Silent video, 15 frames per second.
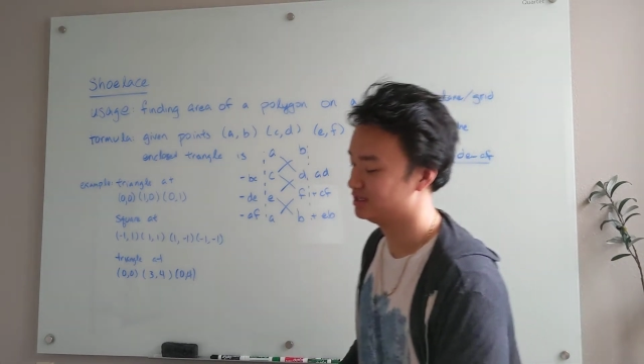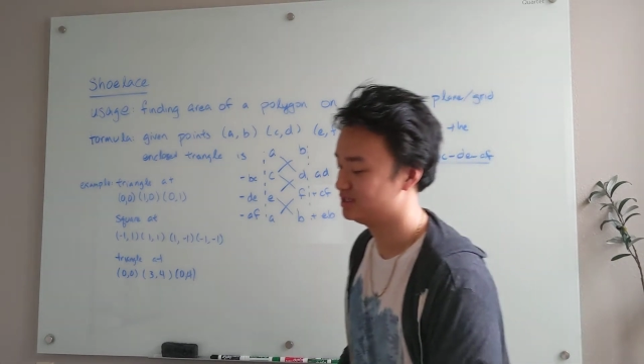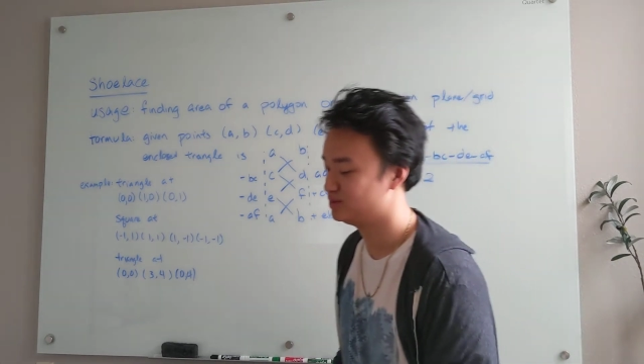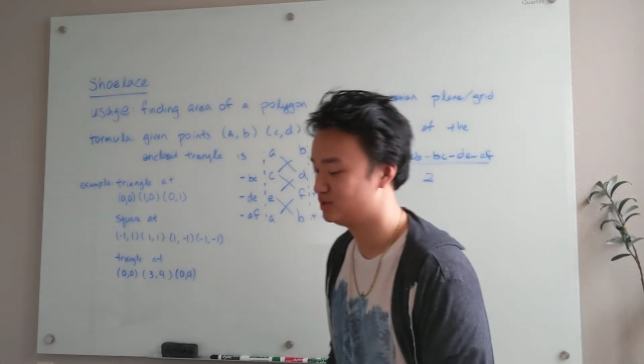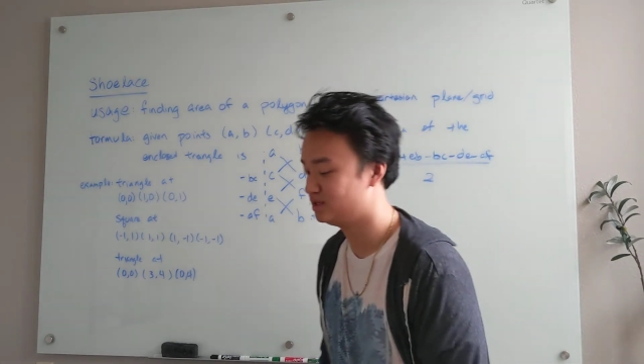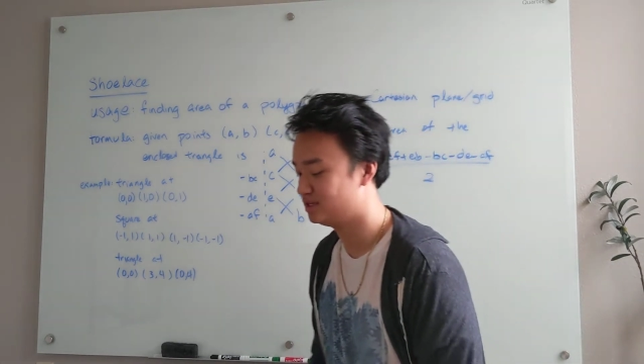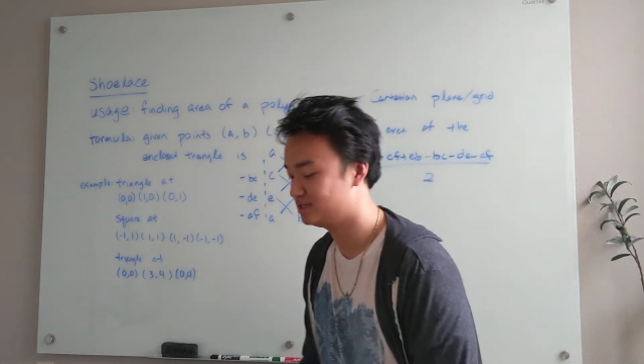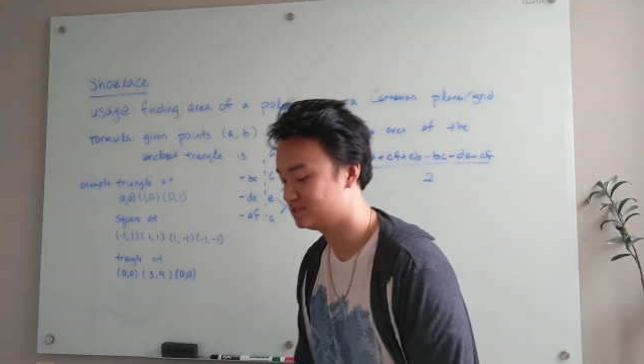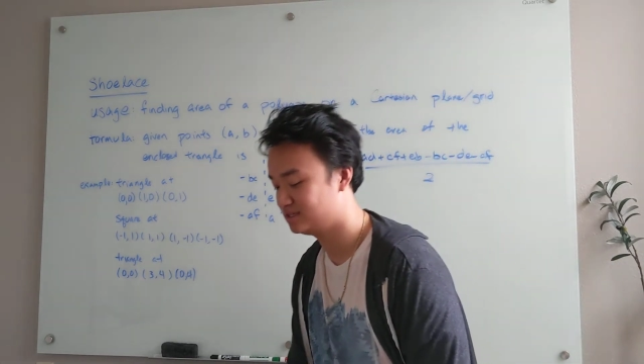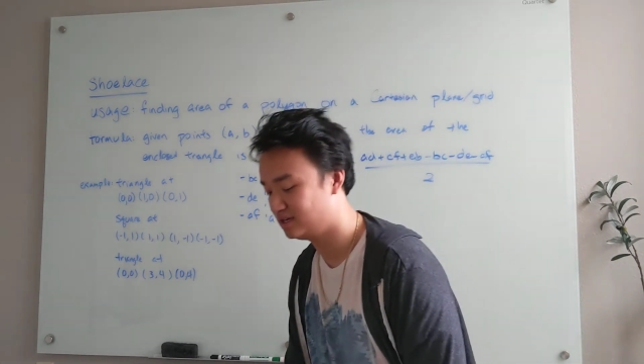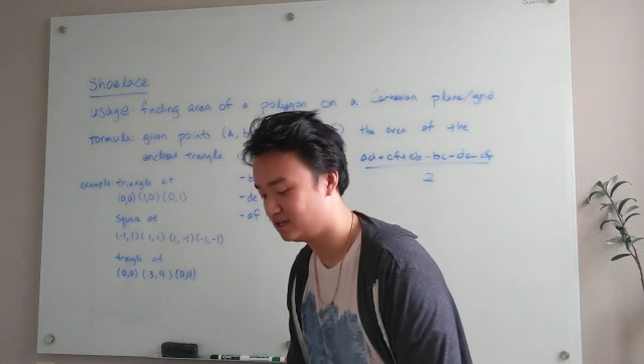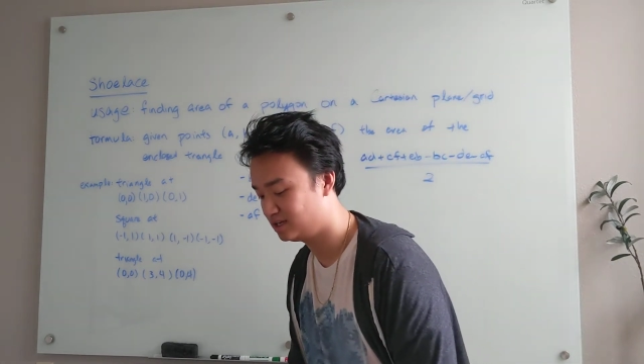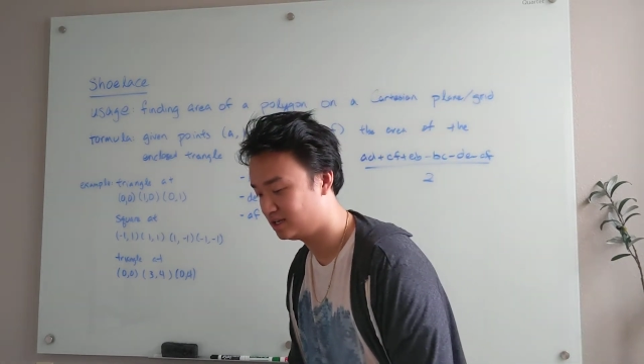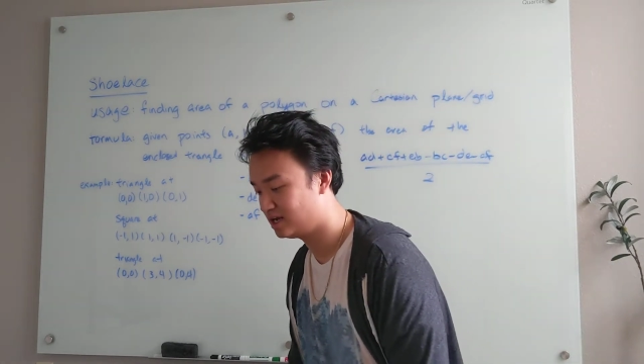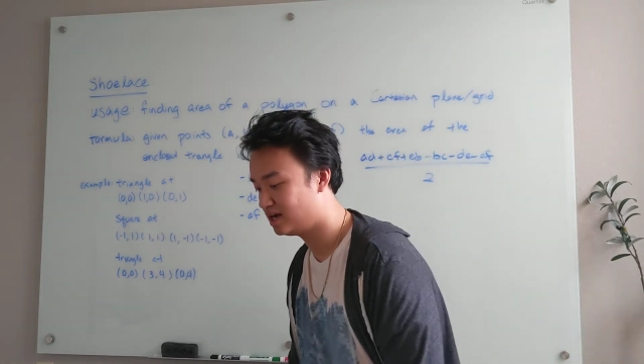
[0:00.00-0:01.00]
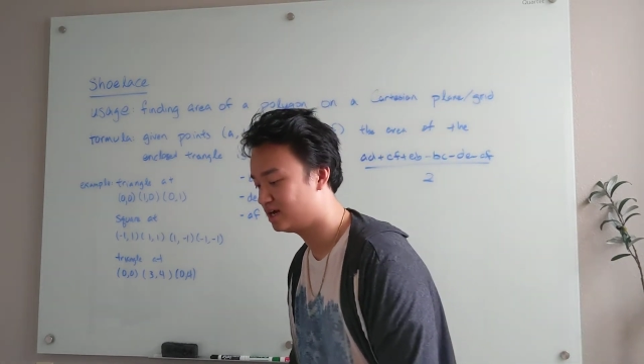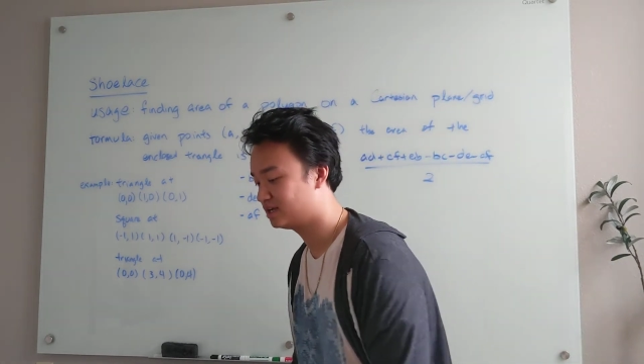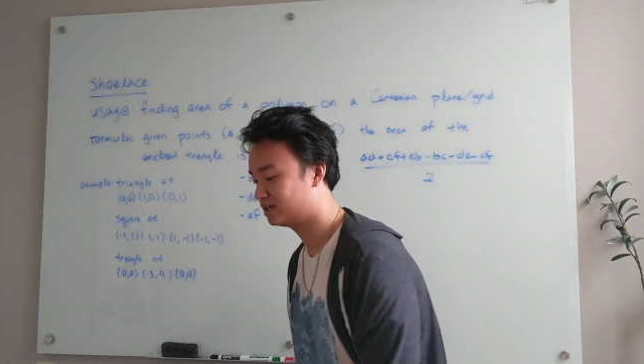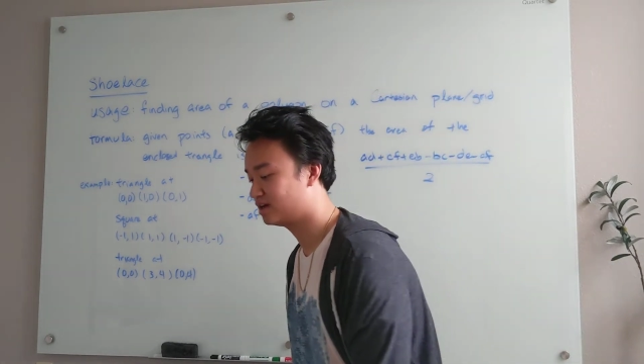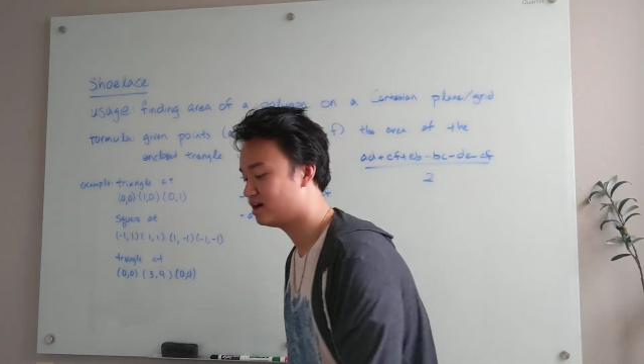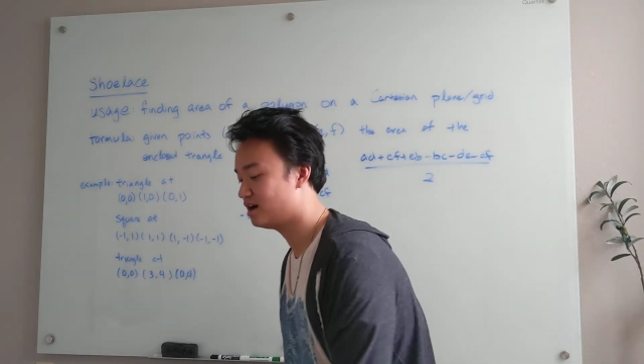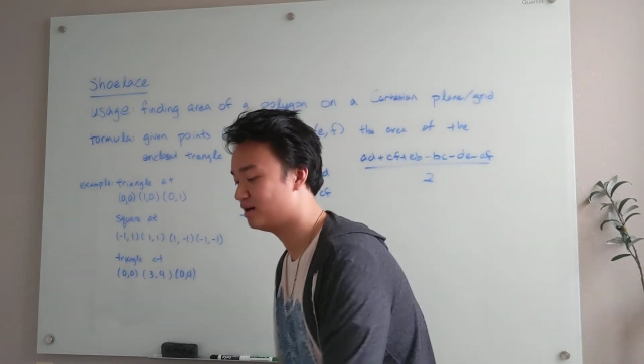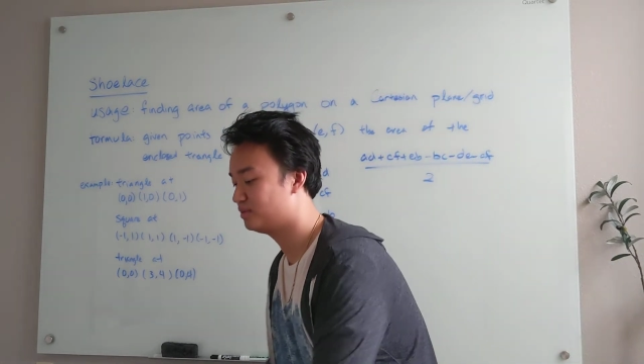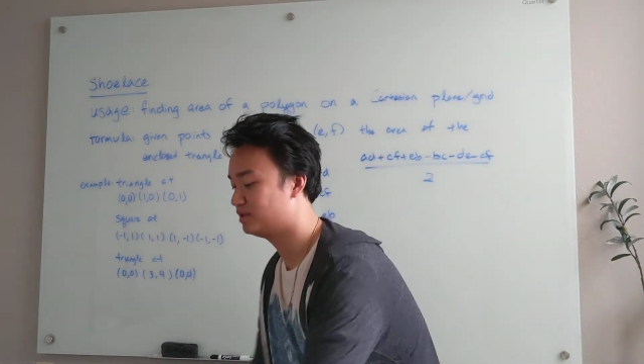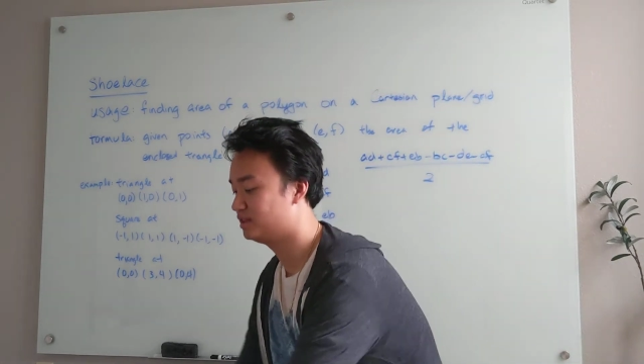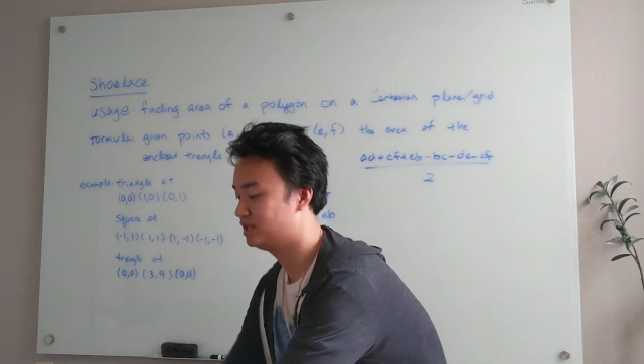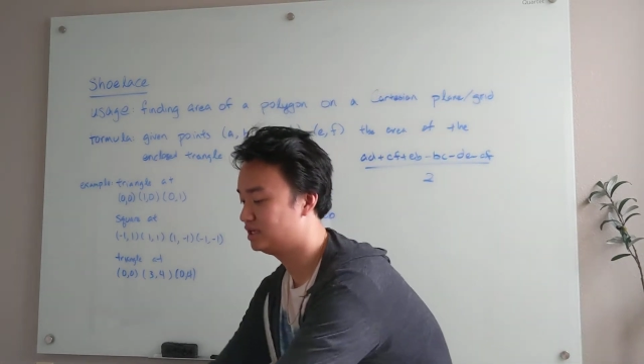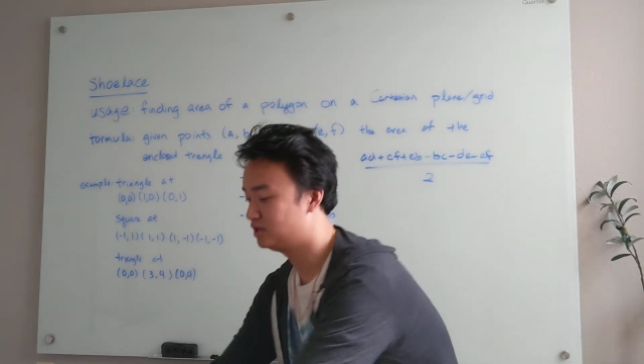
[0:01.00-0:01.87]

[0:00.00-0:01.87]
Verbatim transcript: This one is uh, not commonly